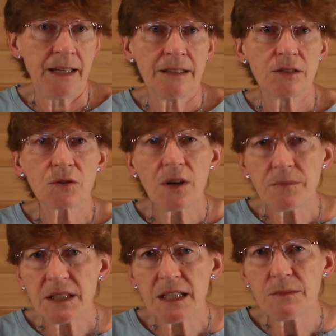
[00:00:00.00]

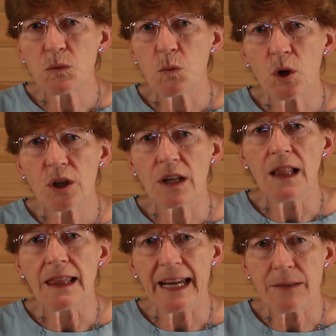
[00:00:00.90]
Scrum teams work
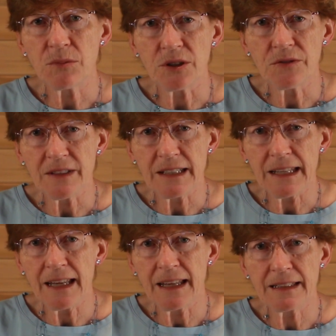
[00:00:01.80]

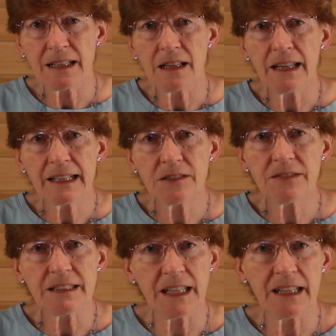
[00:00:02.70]
collaboratively and
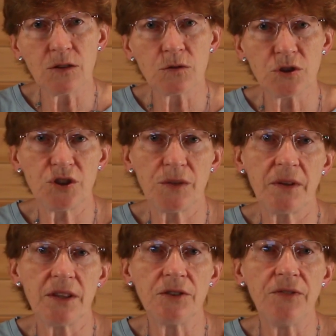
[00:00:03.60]
collectively take ownership
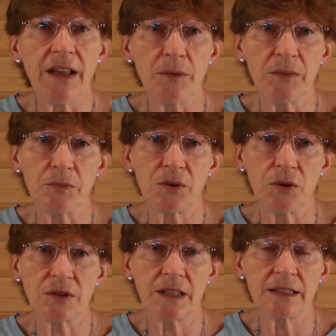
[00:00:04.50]
of the development
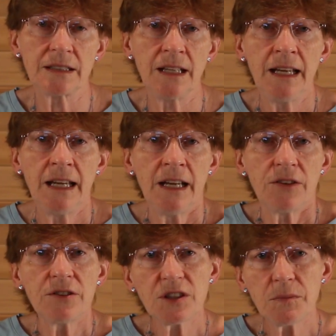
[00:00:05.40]
process.
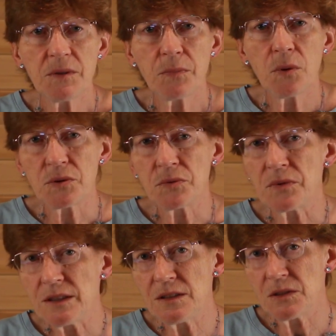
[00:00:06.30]
There's some important
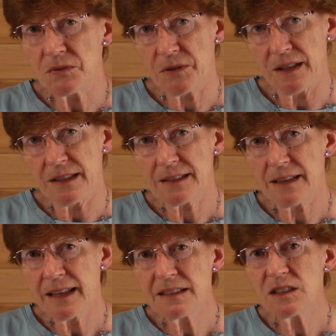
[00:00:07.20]
reasons for this,
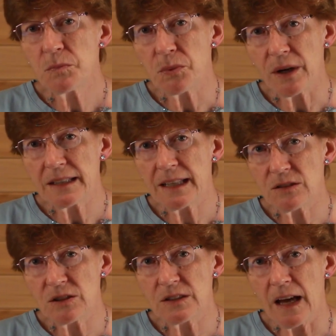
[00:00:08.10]
and that's to break
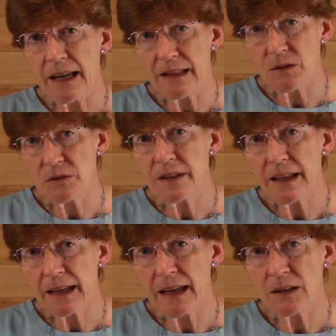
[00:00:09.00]
down silos
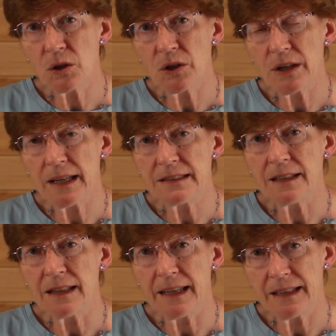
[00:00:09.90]
that can create
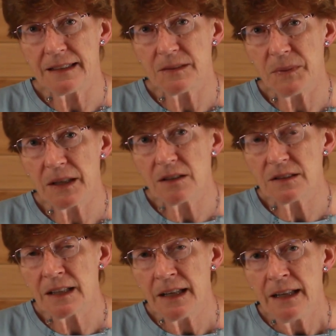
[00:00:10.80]
delays.
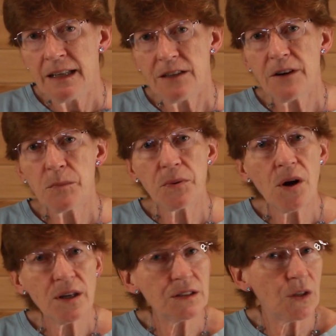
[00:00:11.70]
Because if our
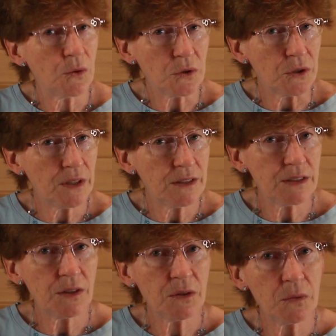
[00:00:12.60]
product owner is
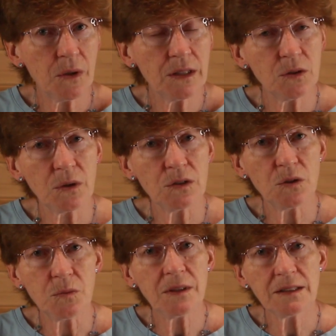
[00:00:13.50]
the only one who can
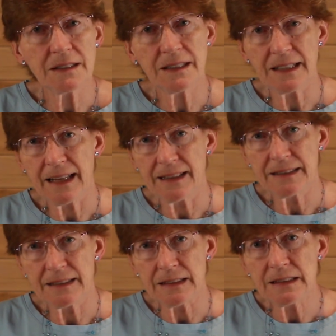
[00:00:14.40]
do business
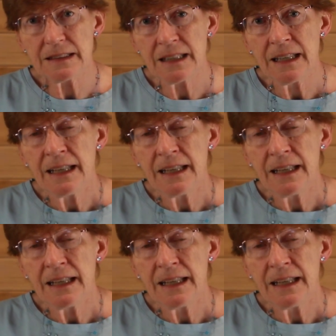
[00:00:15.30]
analysis,